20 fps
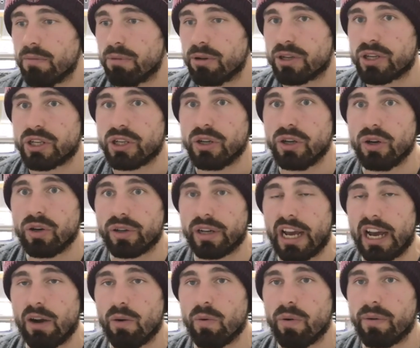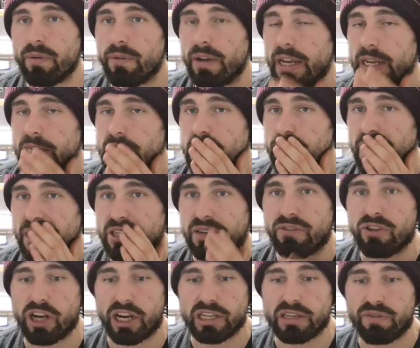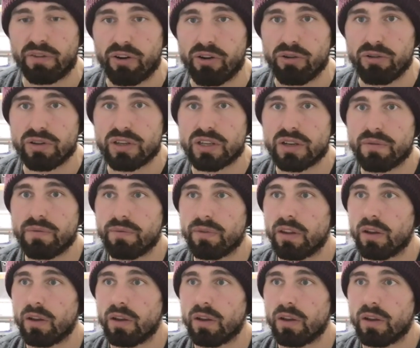But Stoke now, it's a massive chance for us.